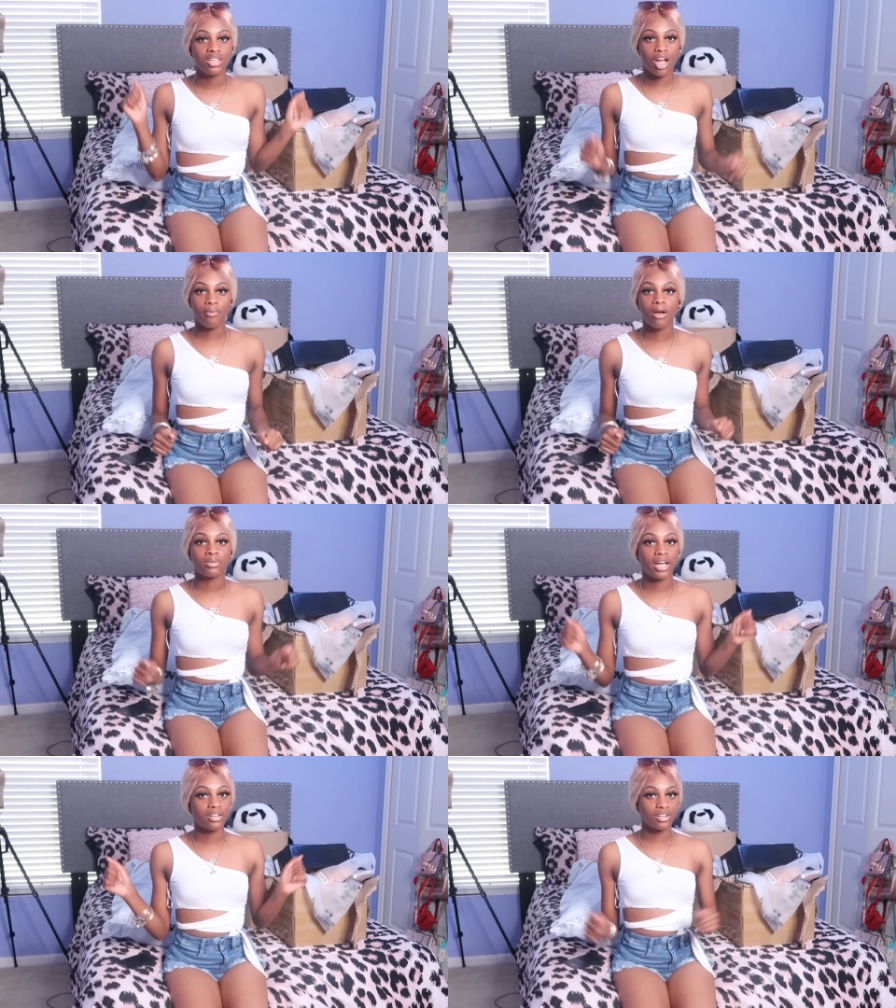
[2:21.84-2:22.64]
y'all
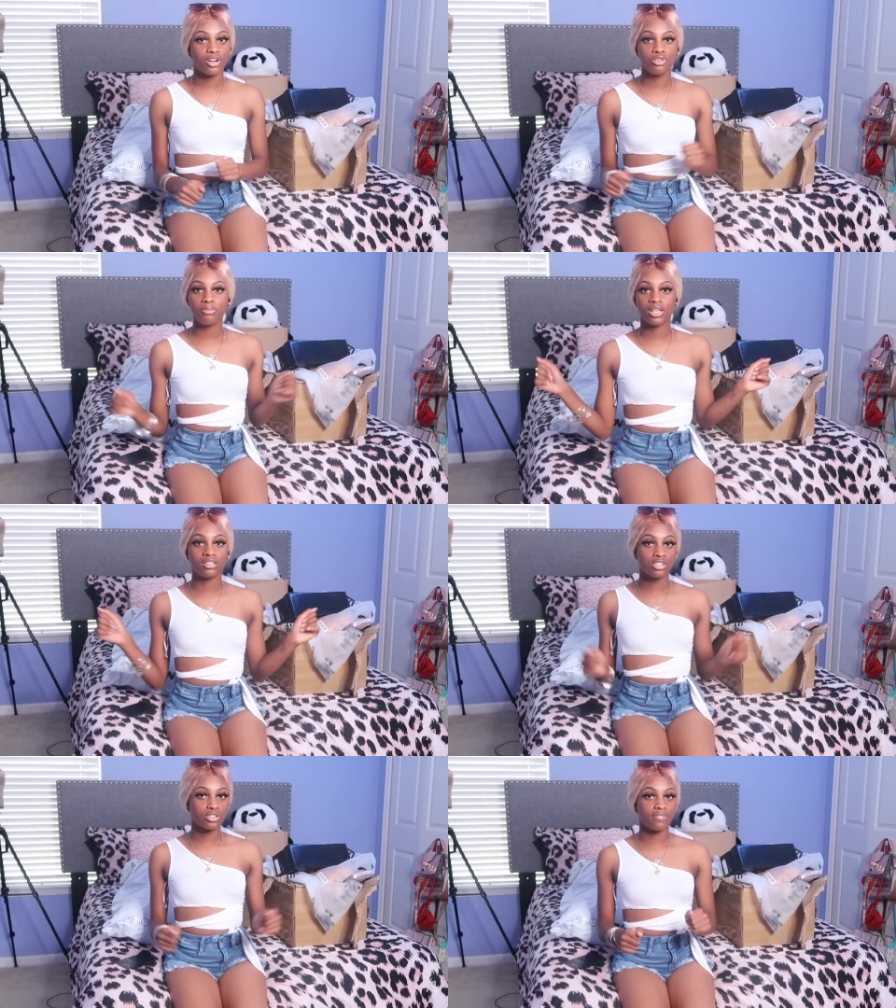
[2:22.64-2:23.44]
probably like, girl, you being a
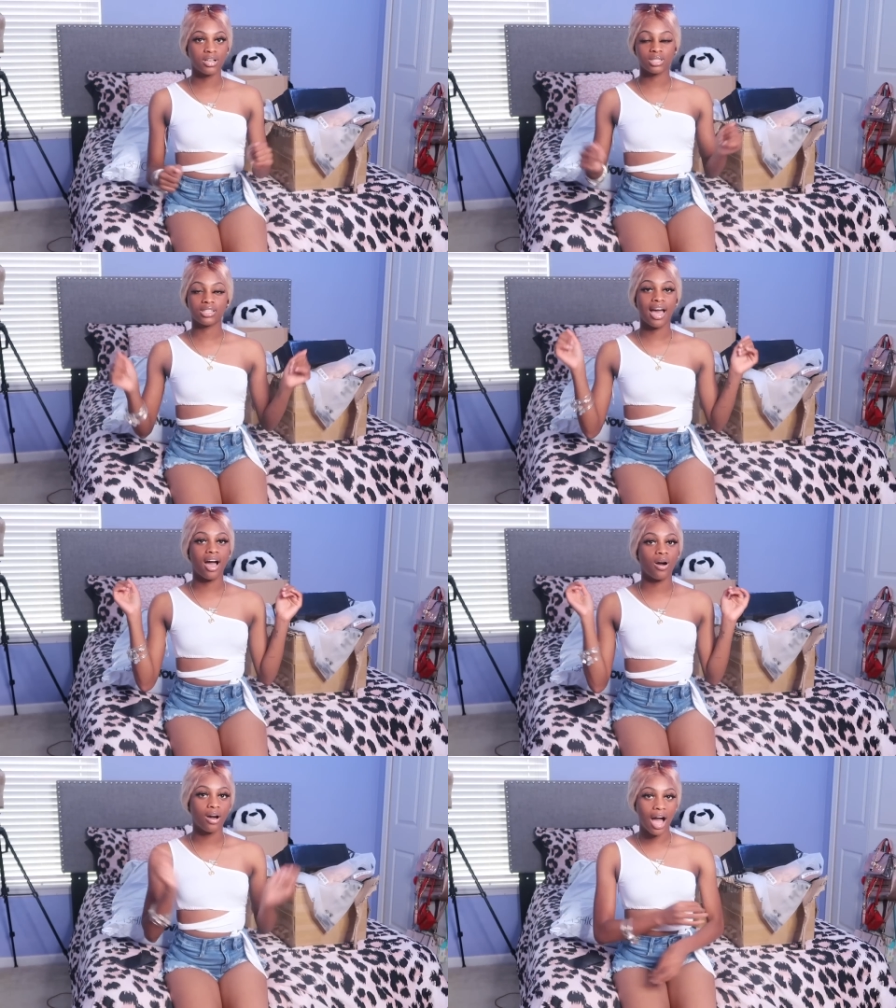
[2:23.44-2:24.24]
little
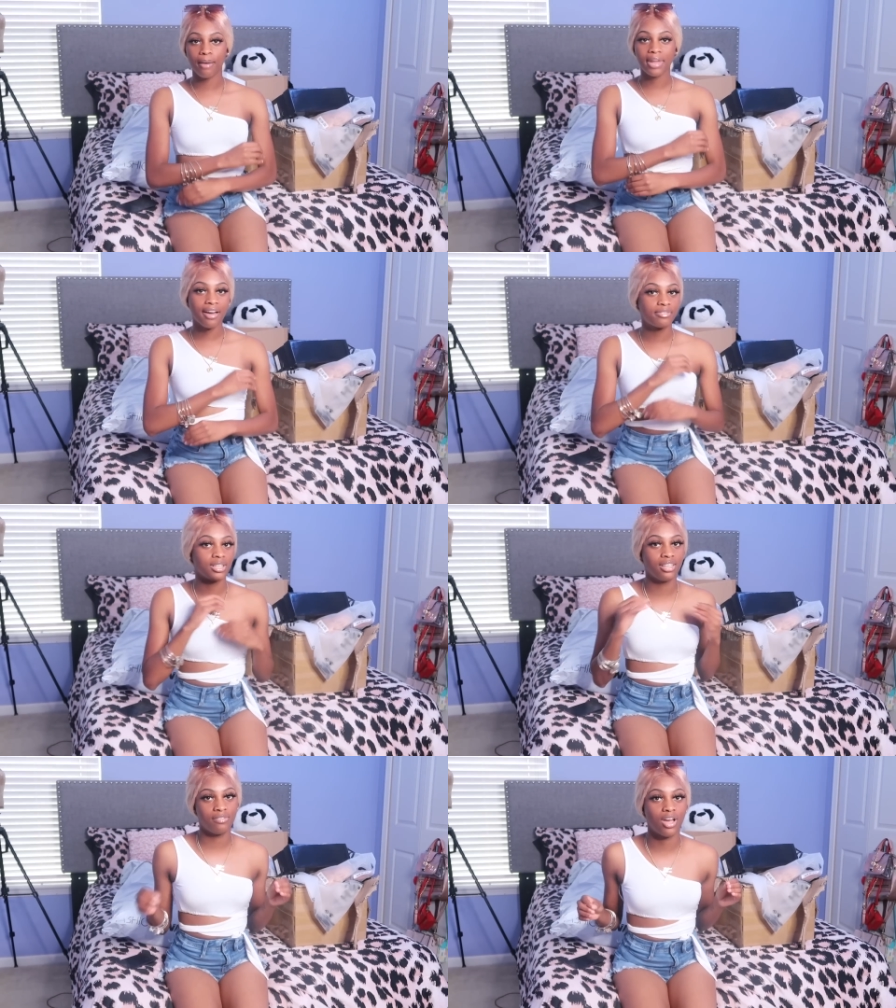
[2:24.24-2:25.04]
versatile. I'm not
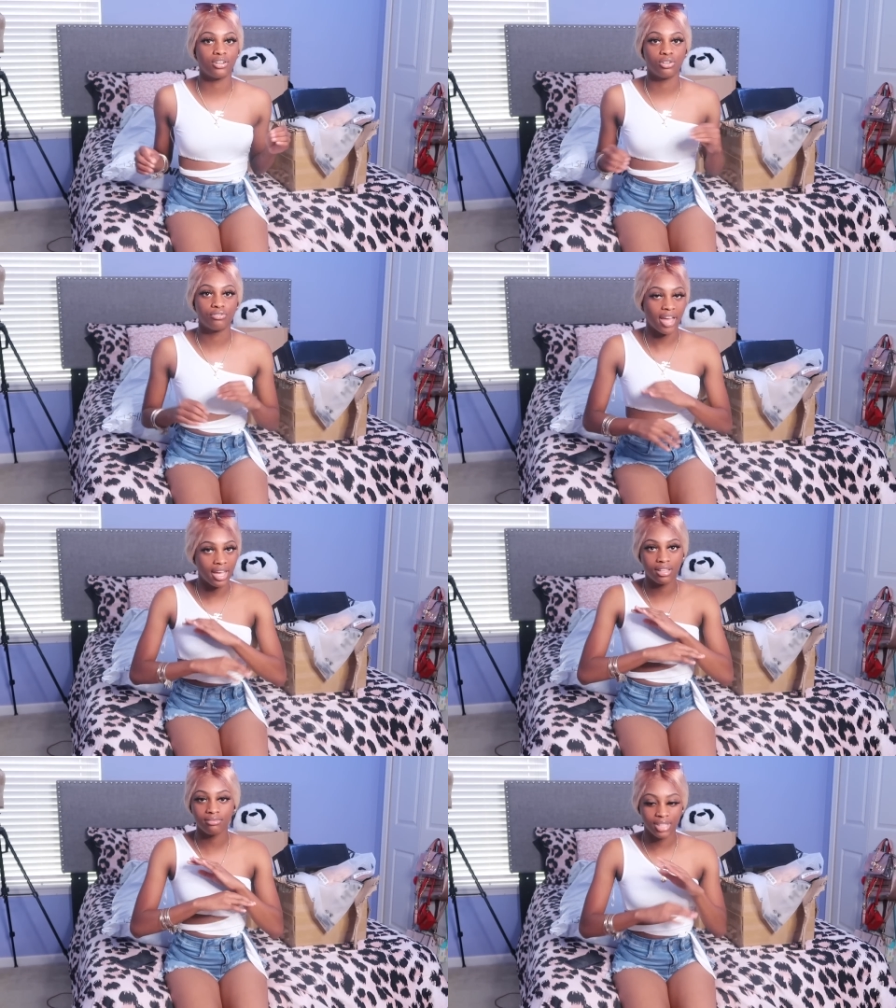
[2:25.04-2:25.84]
gonna give y'all no
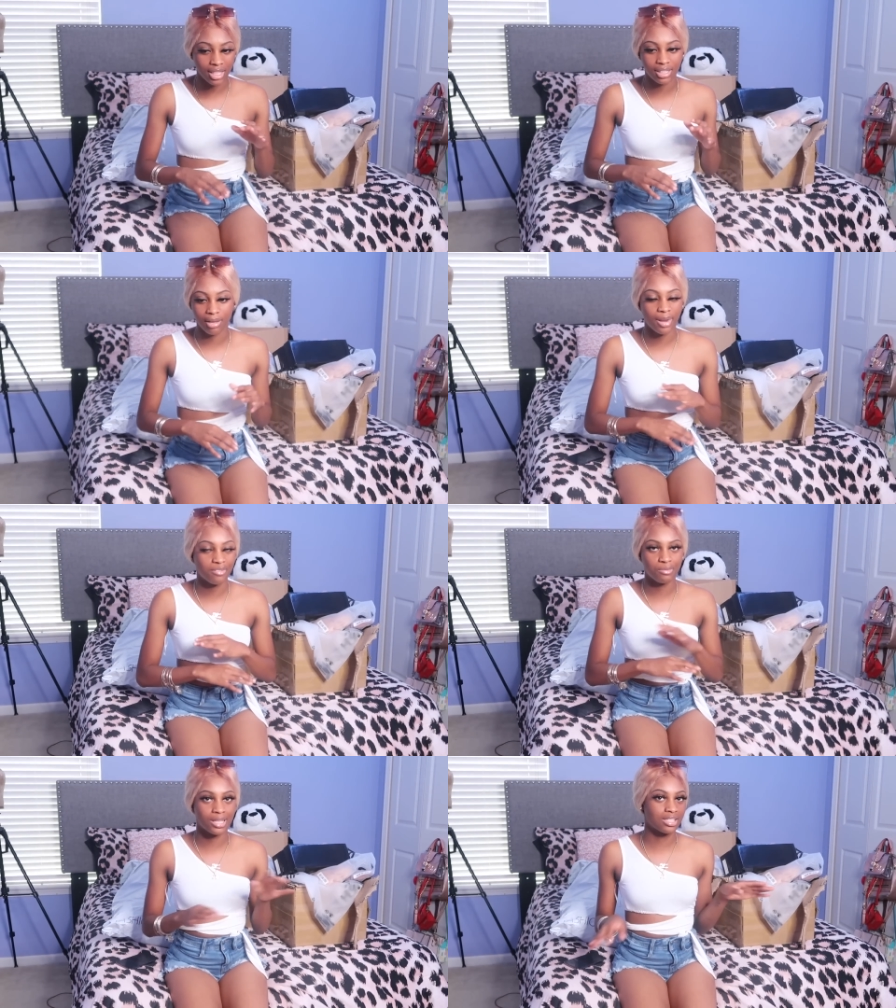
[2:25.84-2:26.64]
fake nothing. I'm not
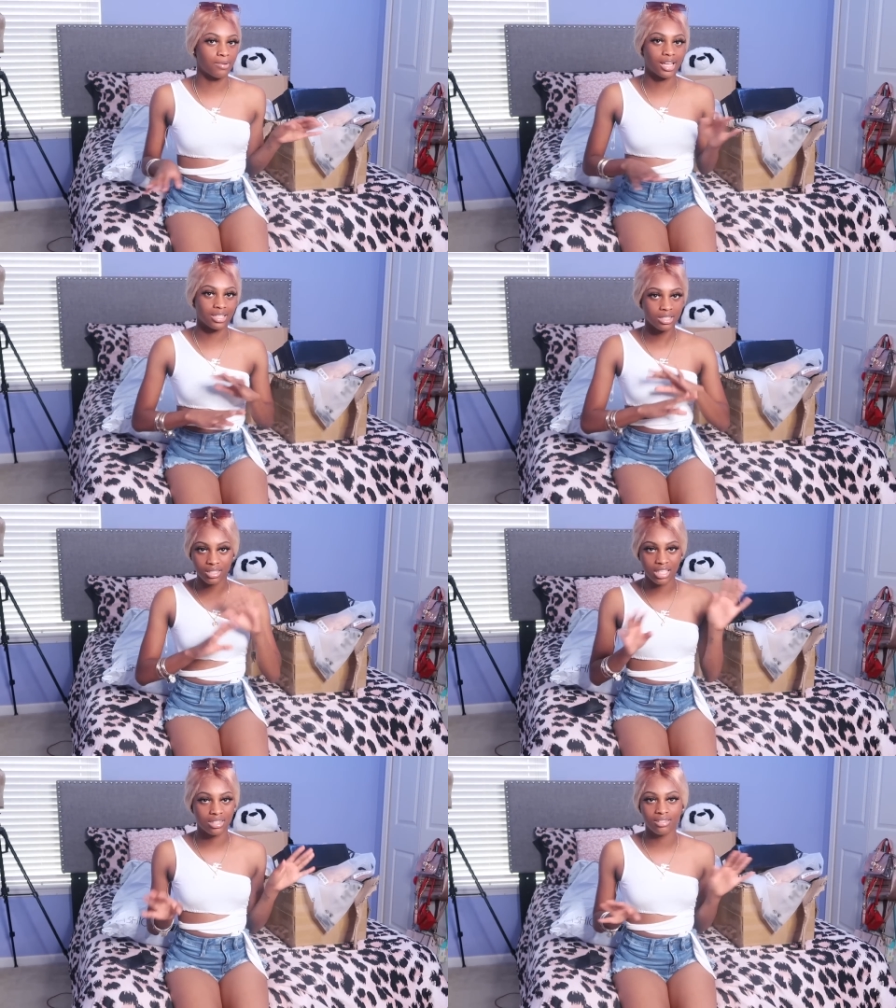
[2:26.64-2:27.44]
gonna make it seem like it's
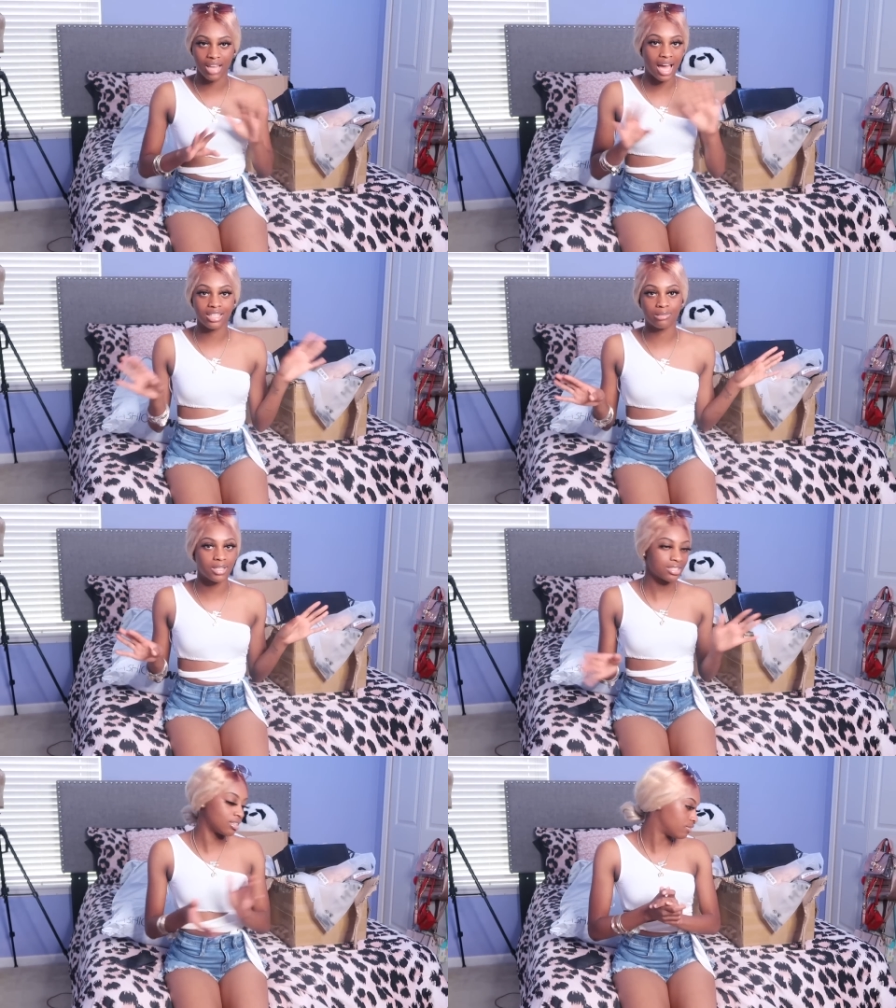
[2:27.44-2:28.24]
not
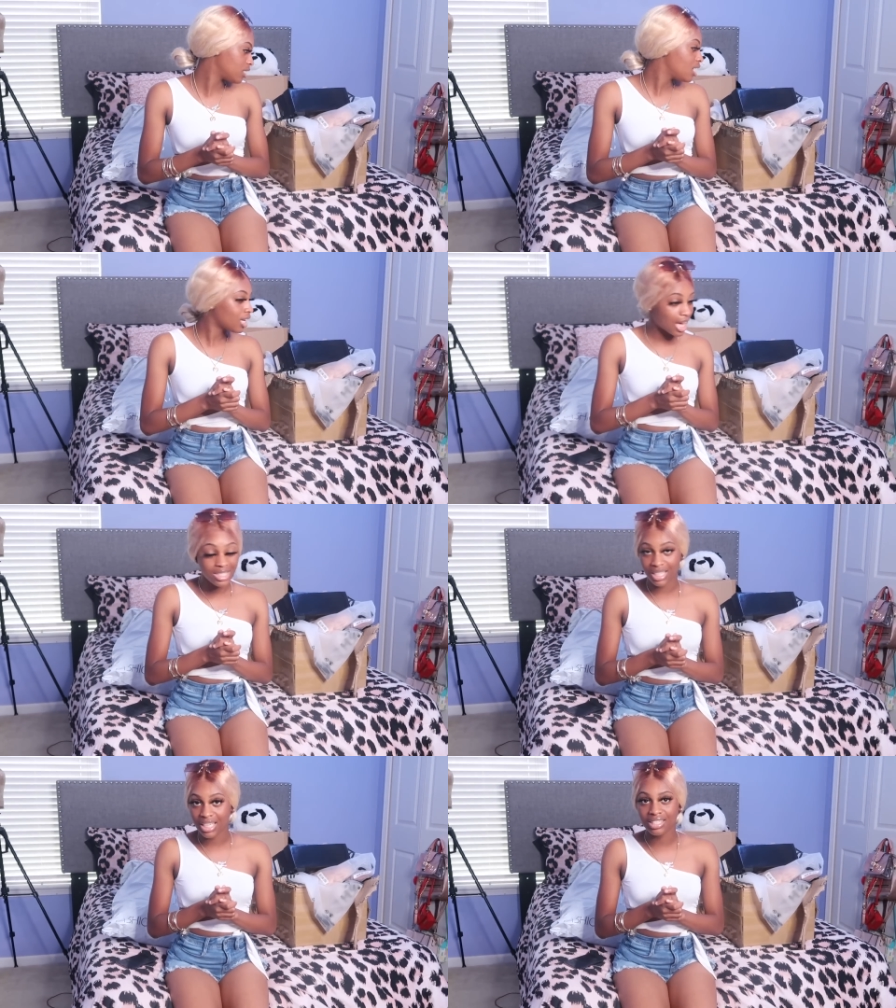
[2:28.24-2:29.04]
expensive, cause
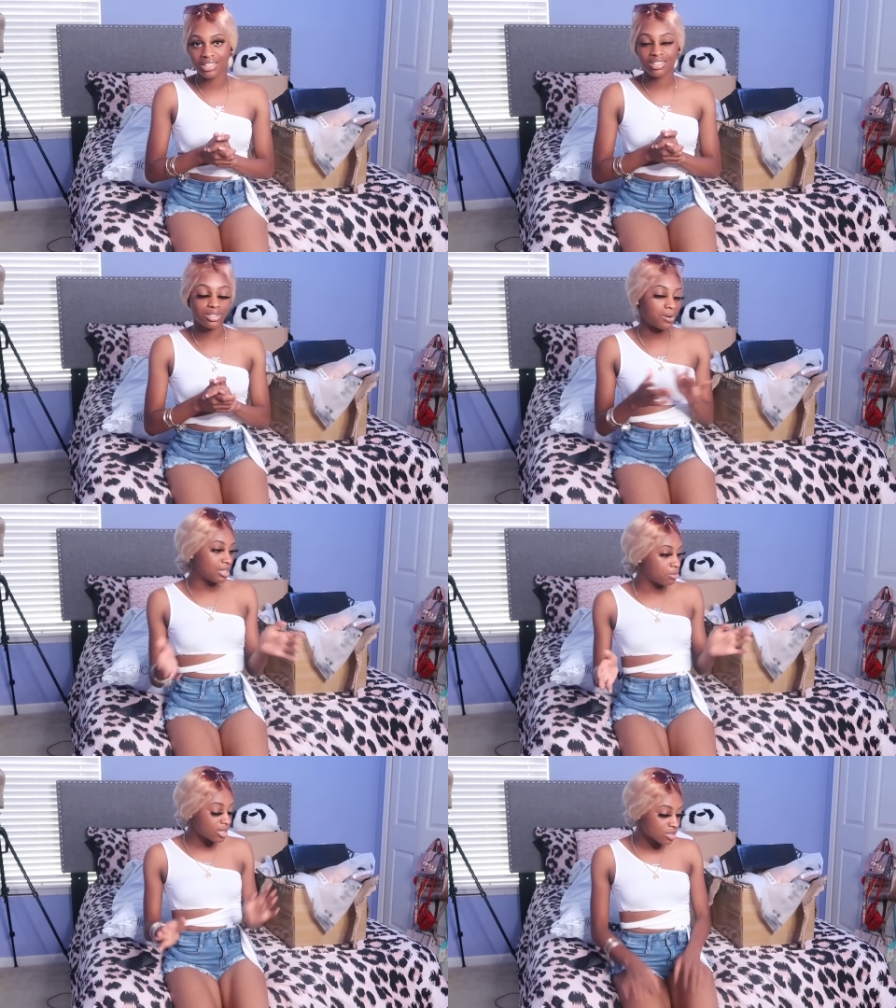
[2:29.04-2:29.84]
it is. So it
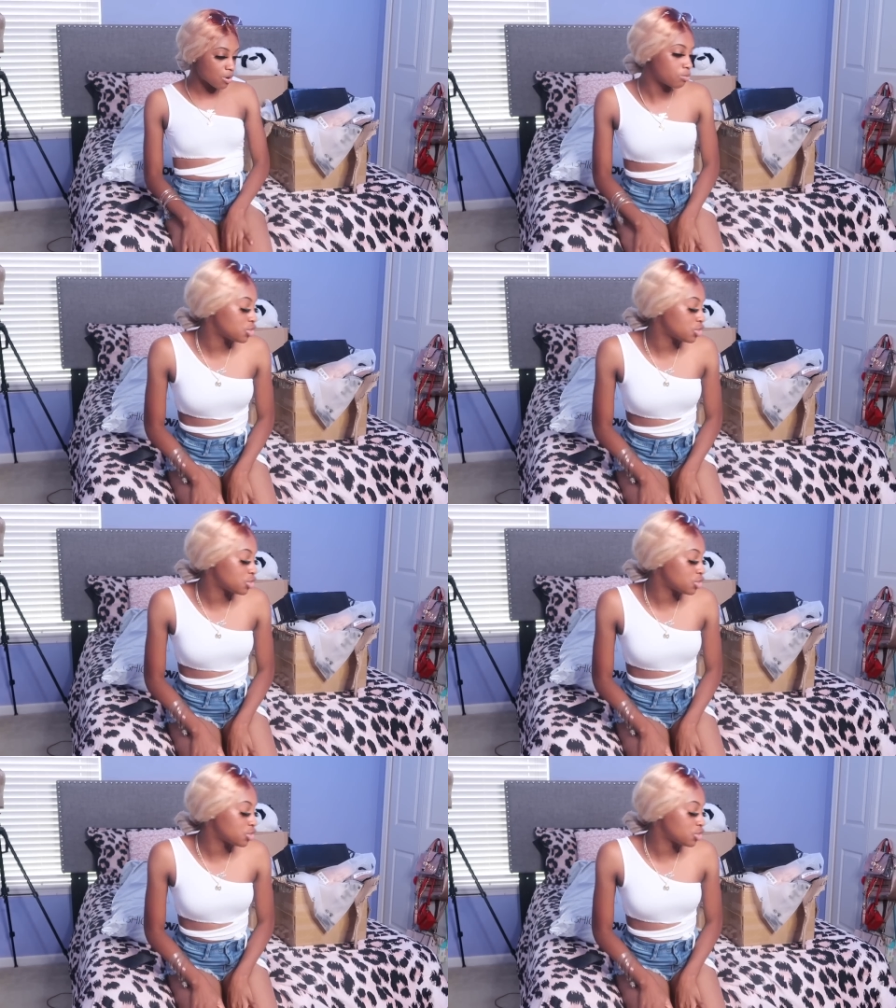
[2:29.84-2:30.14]
depends on